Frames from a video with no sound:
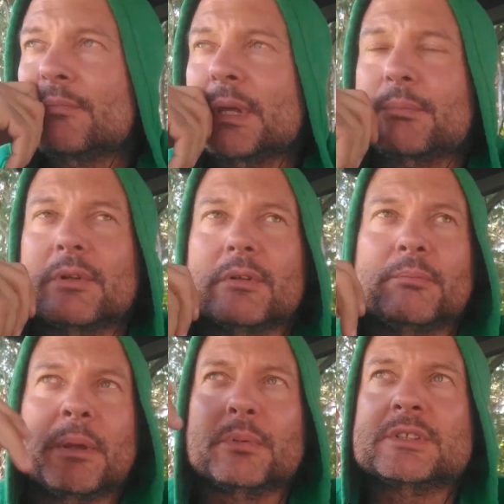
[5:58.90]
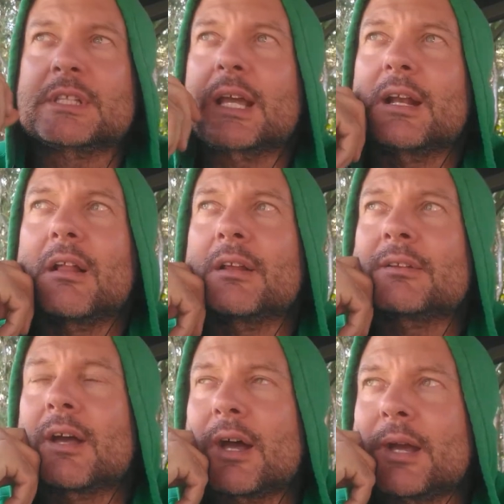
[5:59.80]
People say it all the
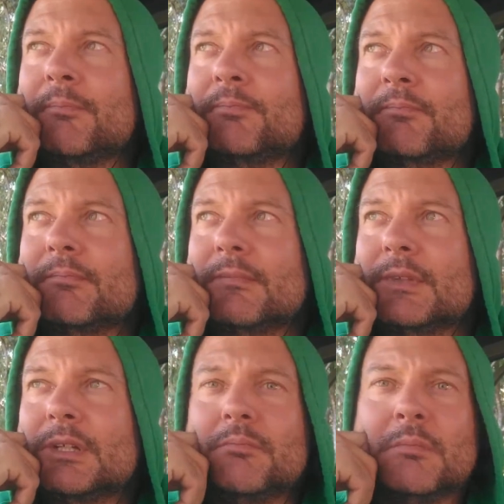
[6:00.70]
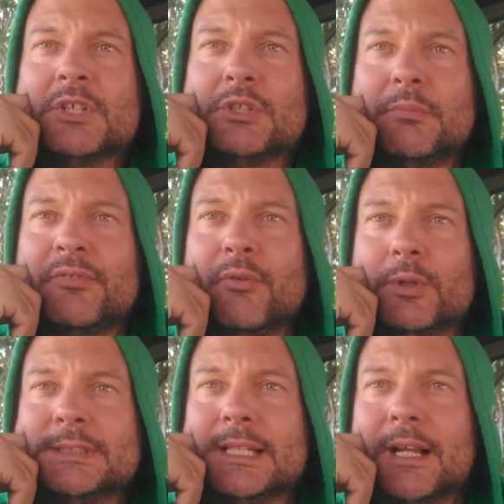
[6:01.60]
time, mission
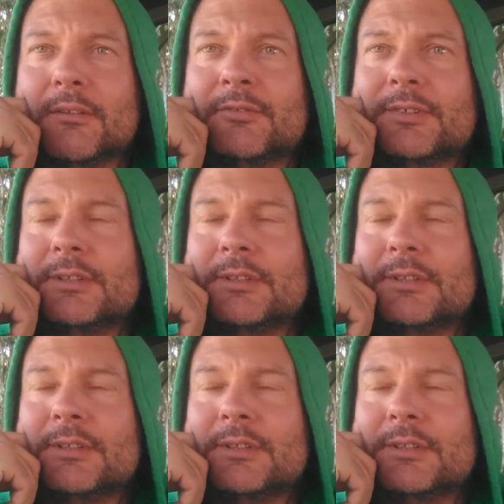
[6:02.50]
before self.